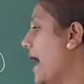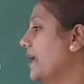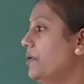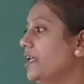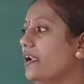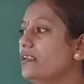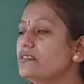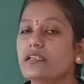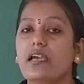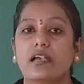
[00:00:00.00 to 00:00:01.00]

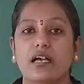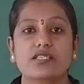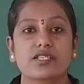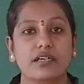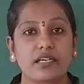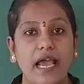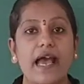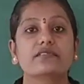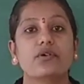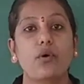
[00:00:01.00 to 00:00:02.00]
parameterized constructor
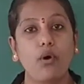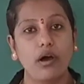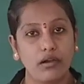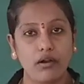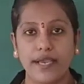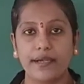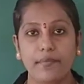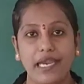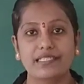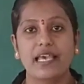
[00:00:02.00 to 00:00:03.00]
as
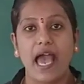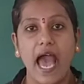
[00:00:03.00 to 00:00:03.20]
overloaded means